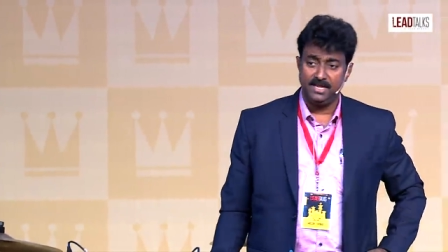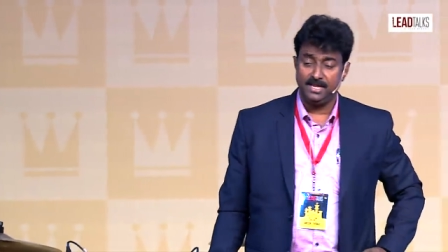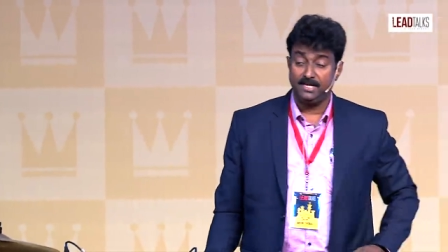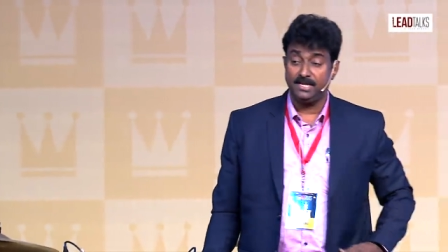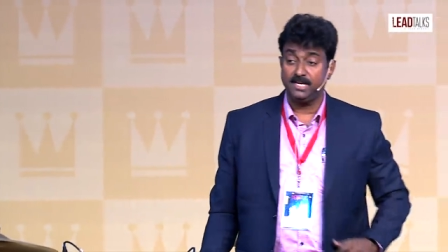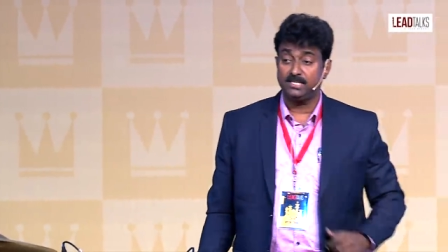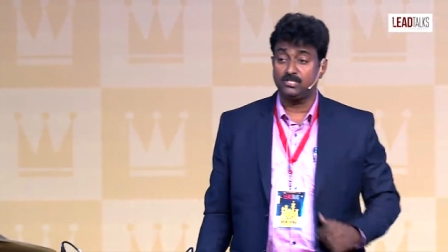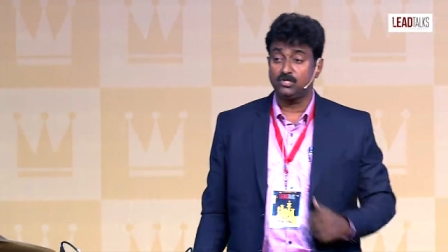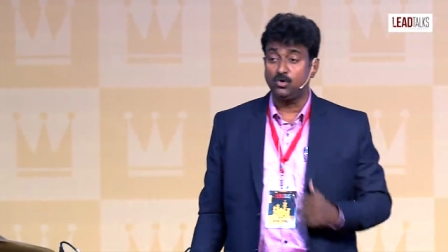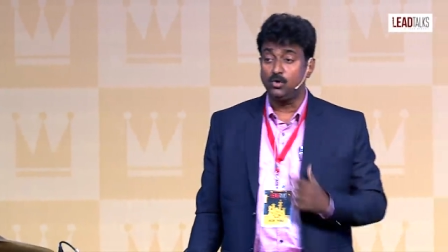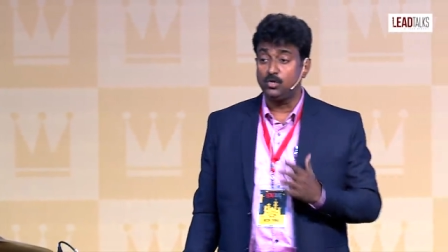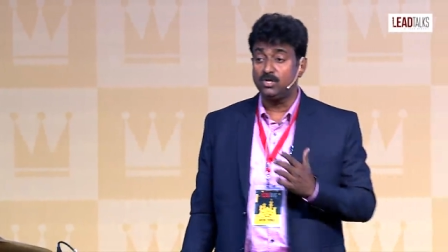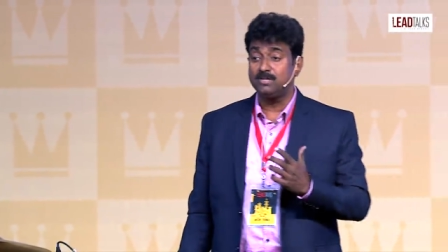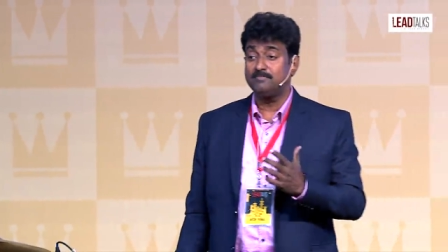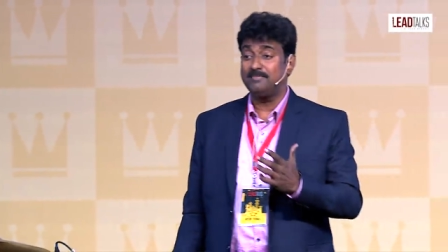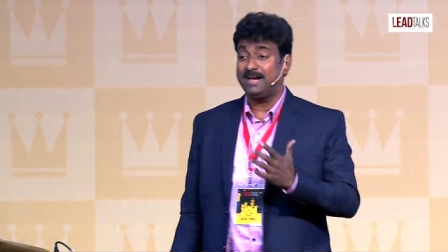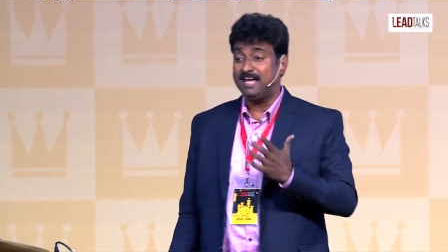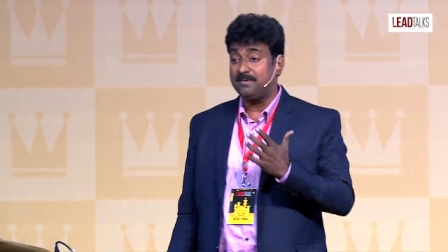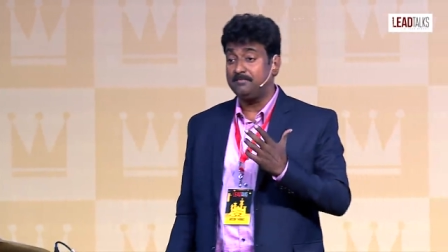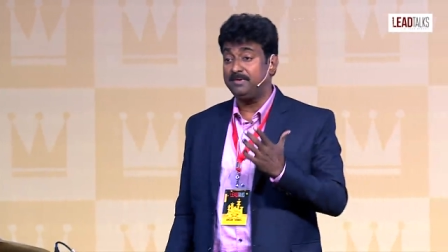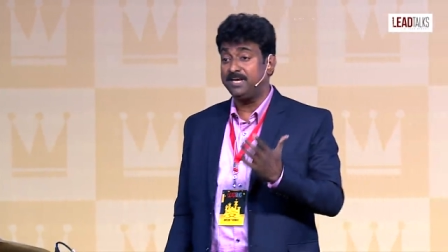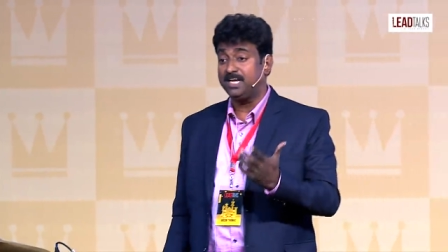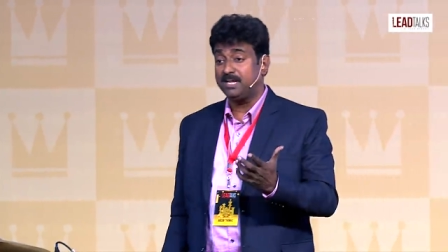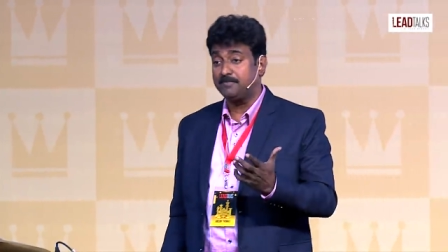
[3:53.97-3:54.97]
and I told him
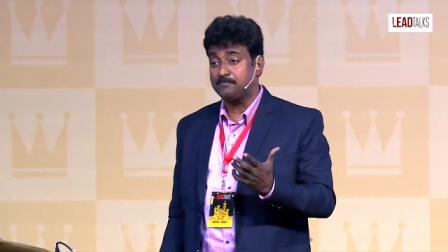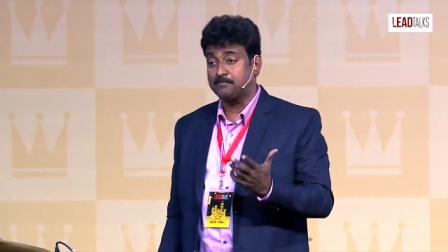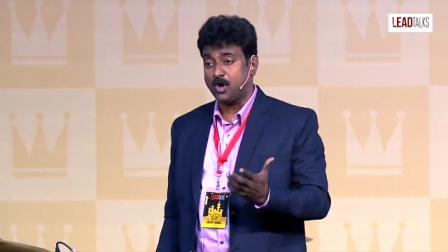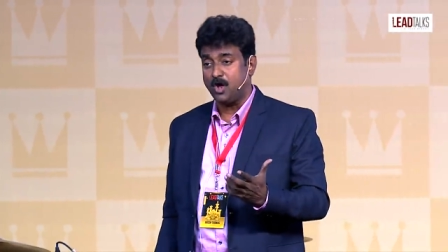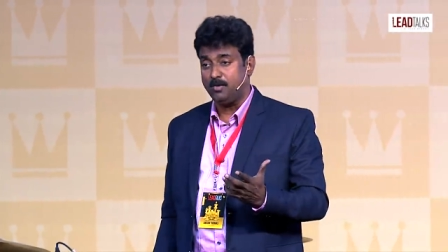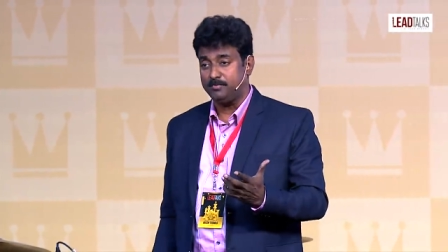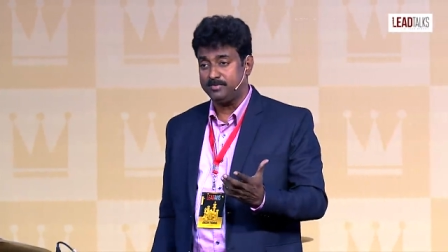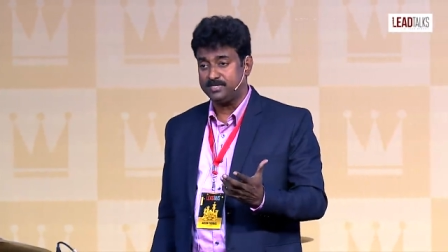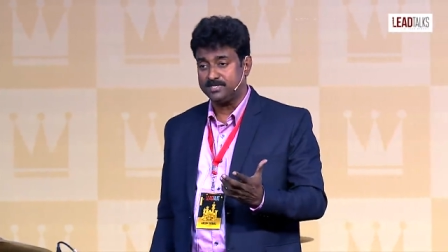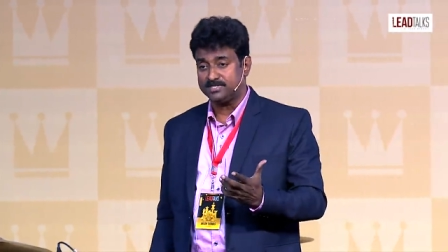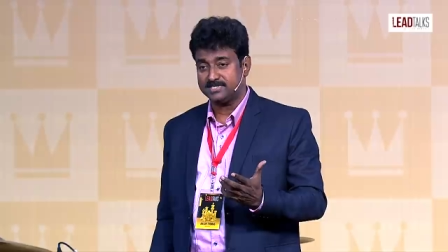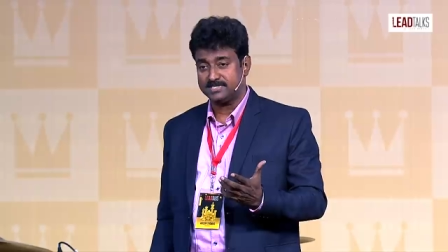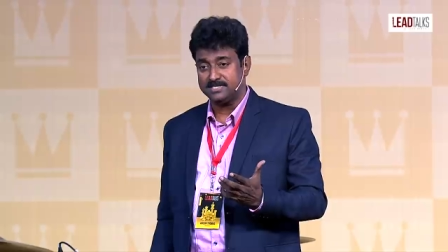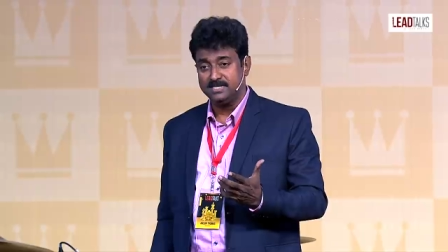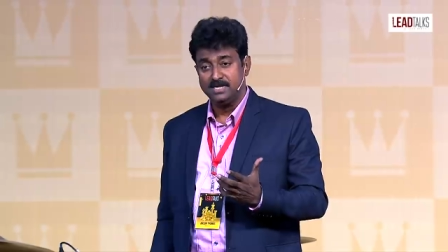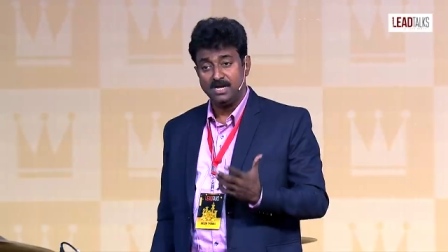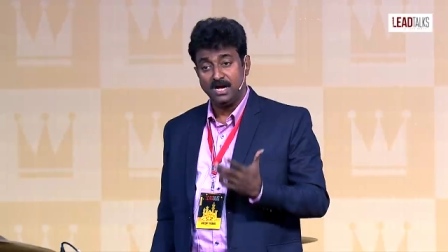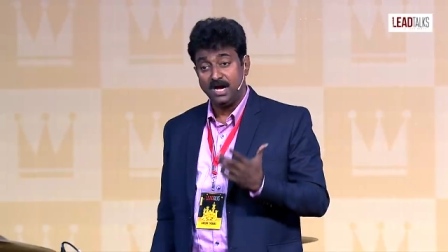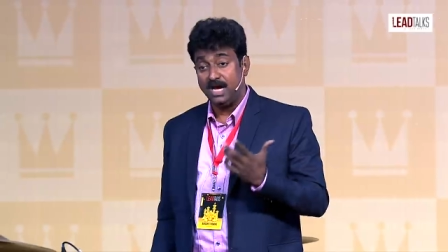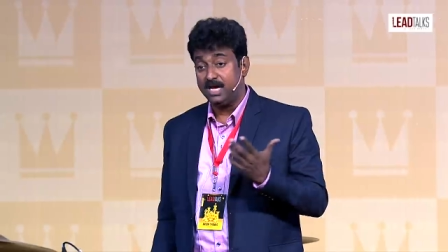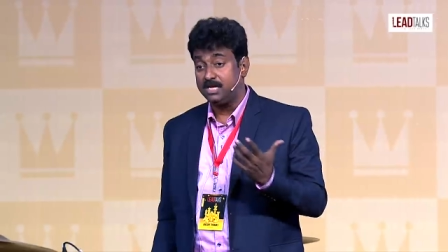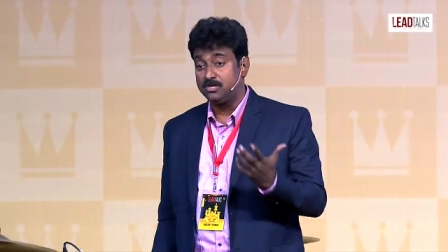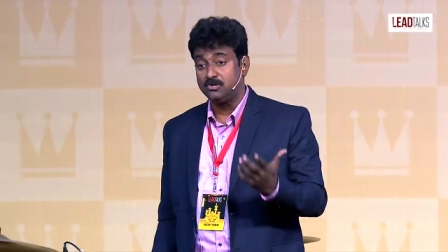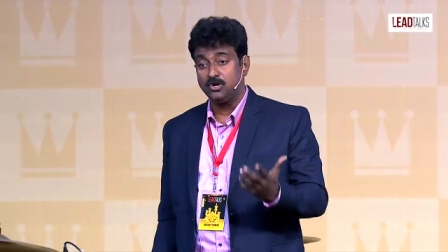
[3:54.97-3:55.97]
I made a promise,
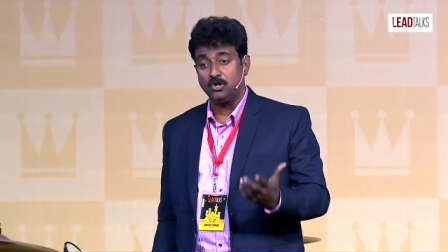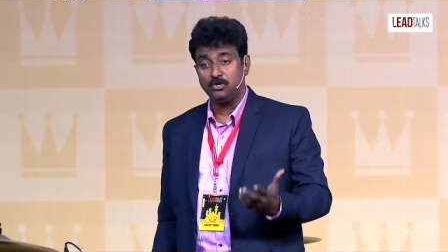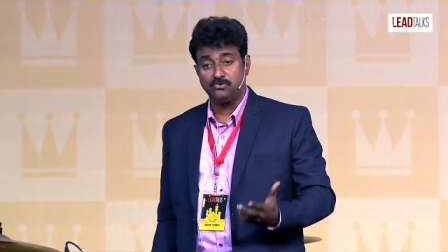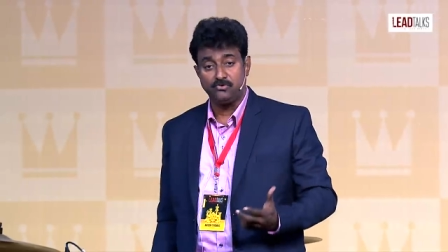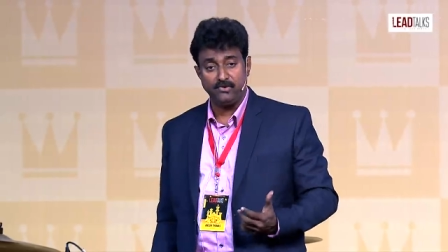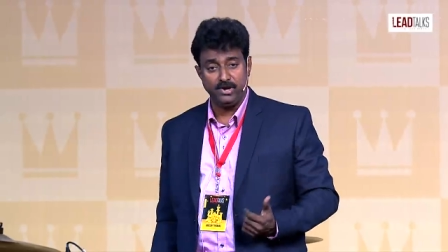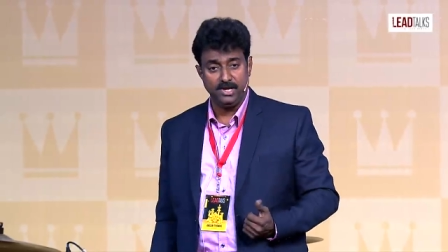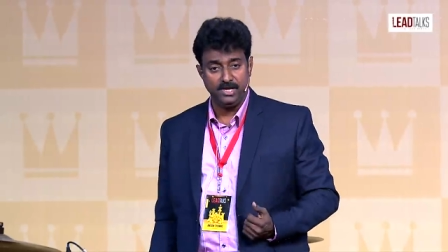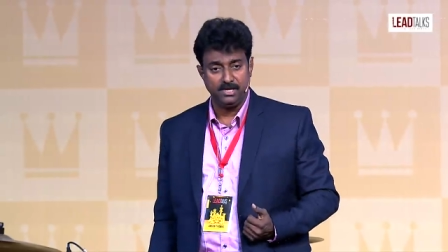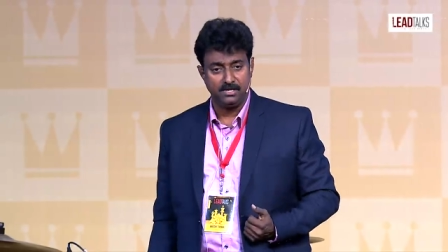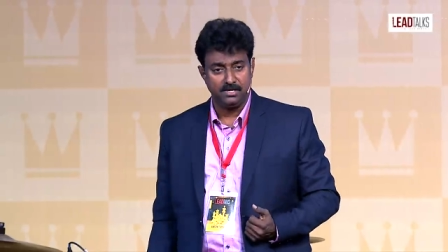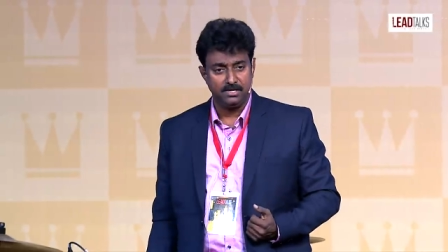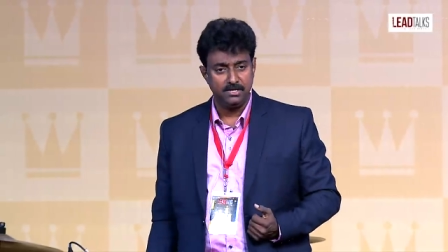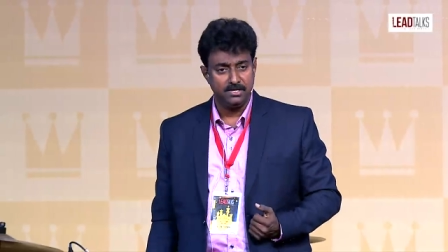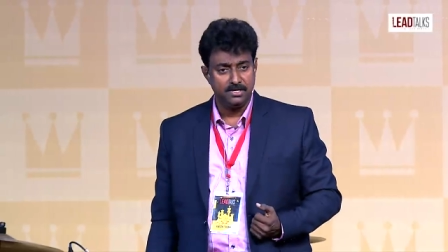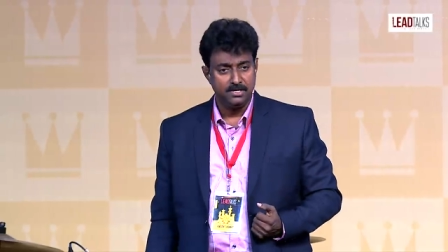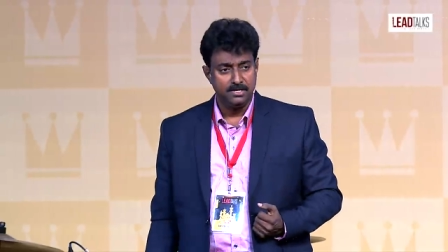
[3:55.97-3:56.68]
I'll not drink.